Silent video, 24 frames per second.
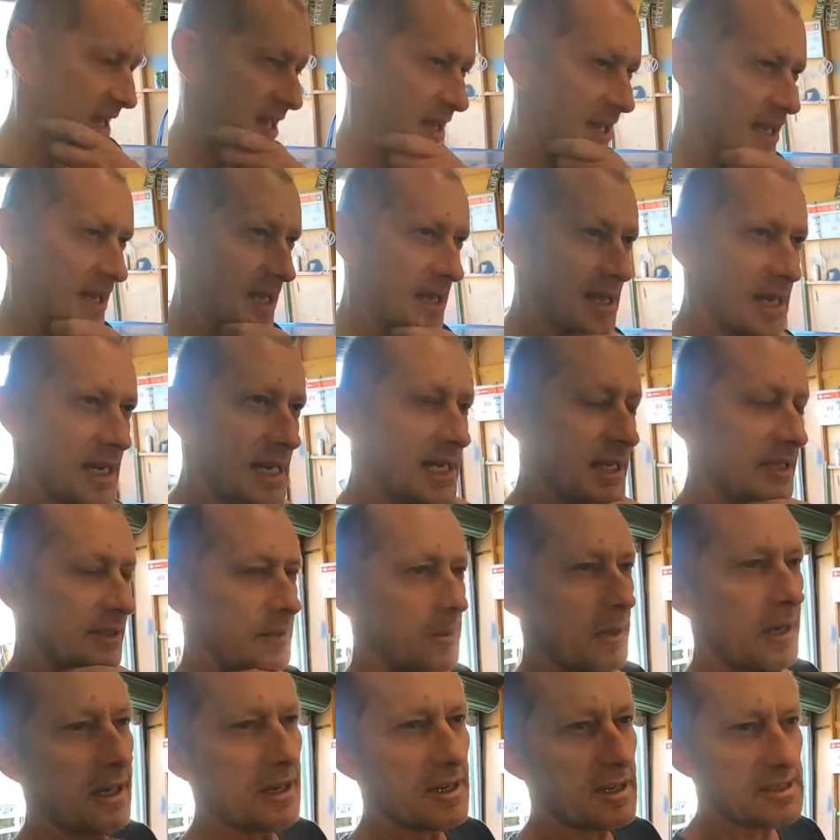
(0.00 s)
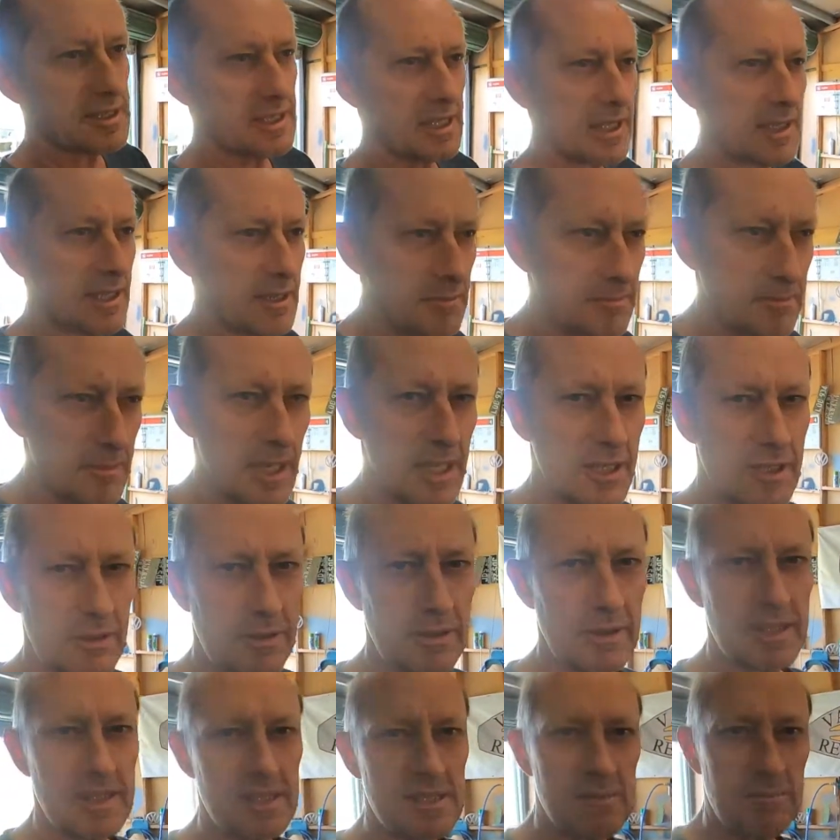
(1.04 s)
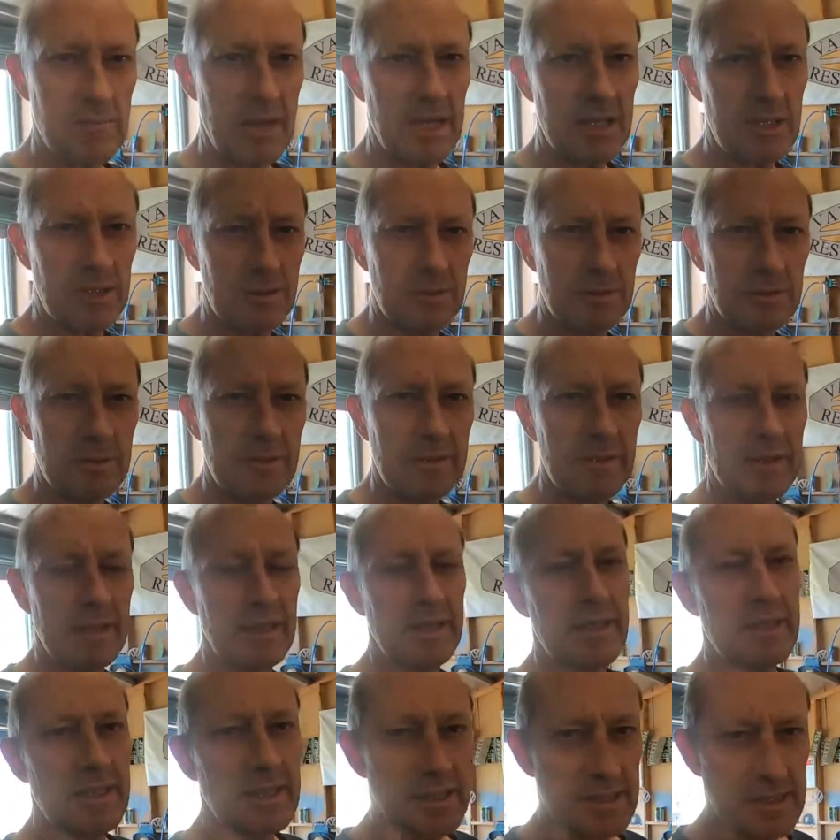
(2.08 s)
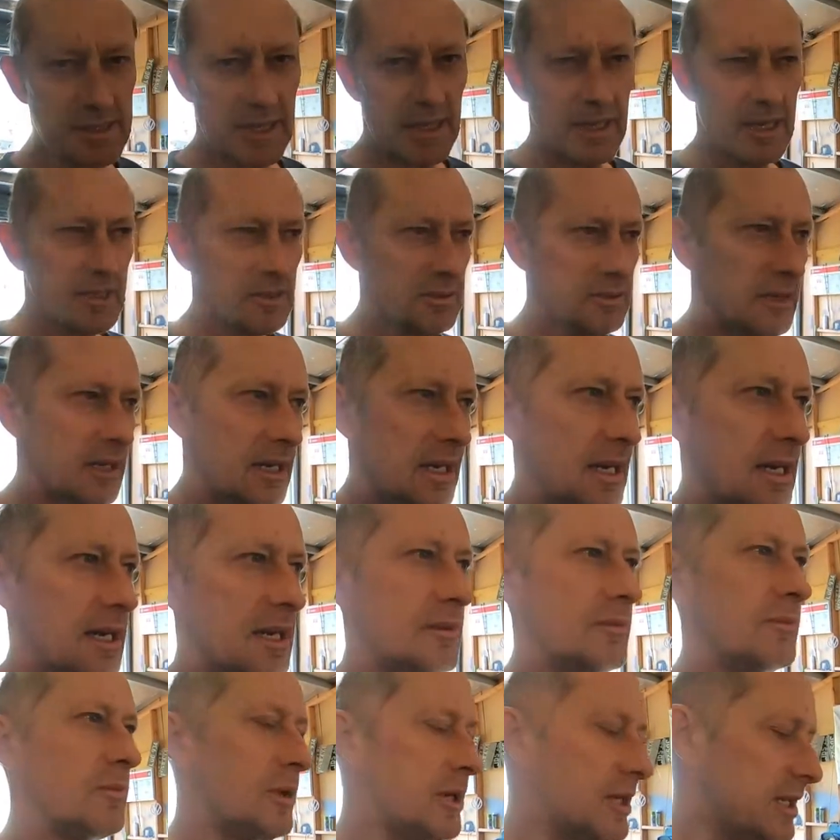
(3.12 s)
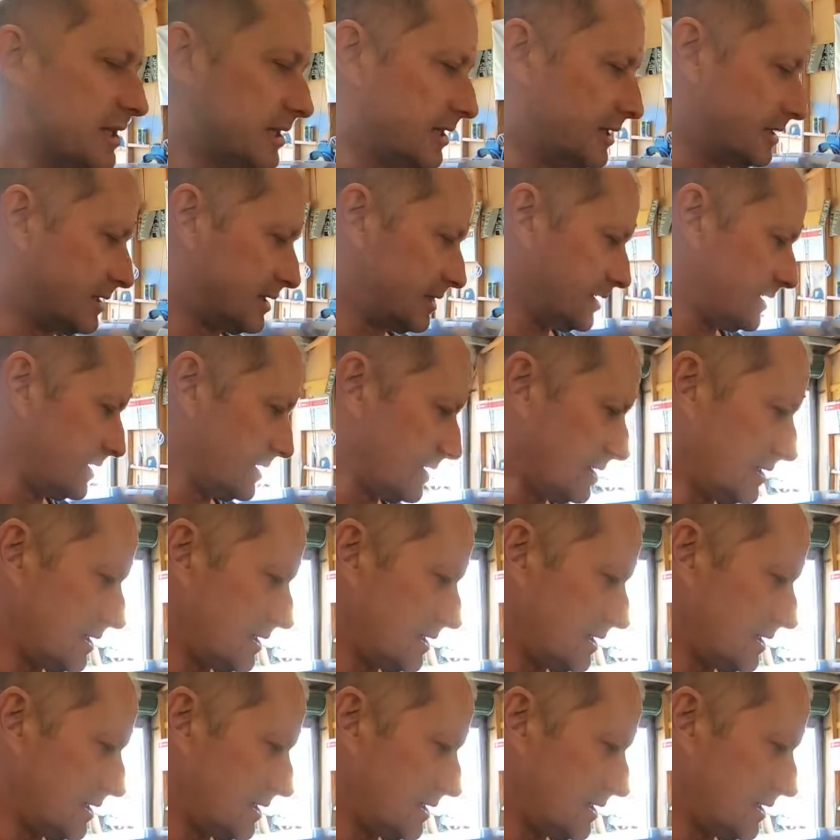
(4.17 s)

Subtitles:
The way I see it, metal is metal. So we can